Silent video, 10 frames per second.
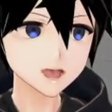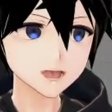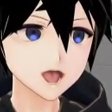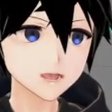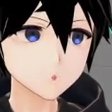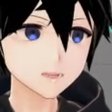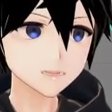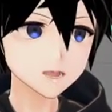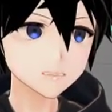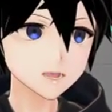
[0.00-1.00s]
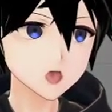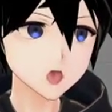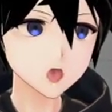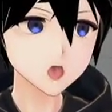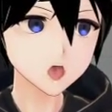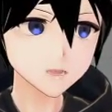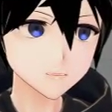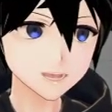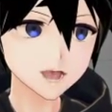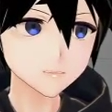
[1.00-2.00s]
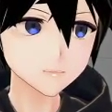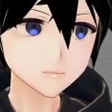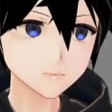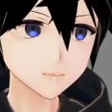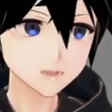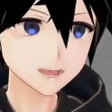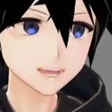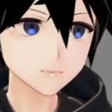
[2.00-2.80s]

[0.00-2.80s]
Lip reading: You'll choose your webcam here.